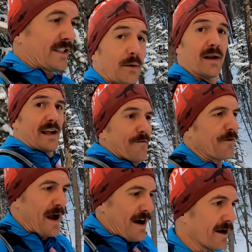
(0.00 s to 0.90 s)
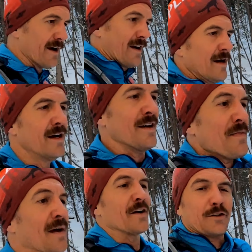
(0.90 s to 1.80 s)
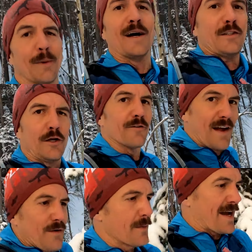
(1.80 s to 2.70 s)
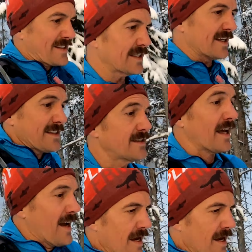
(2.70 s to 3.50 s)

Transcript: us at Running Up for Air, or sponsor your favorite masochist.